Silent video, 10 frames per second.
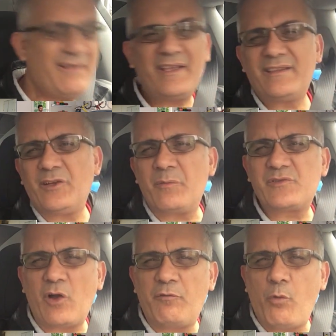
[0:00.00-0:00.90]
In
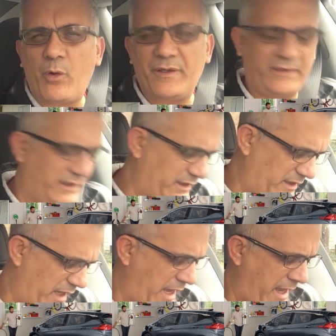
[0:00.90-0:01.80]
terms of
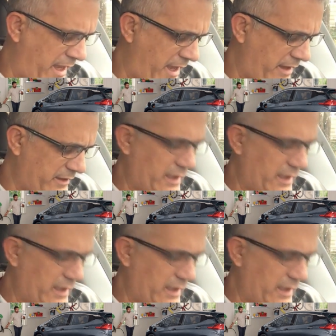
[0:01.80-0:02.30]
warranty, 8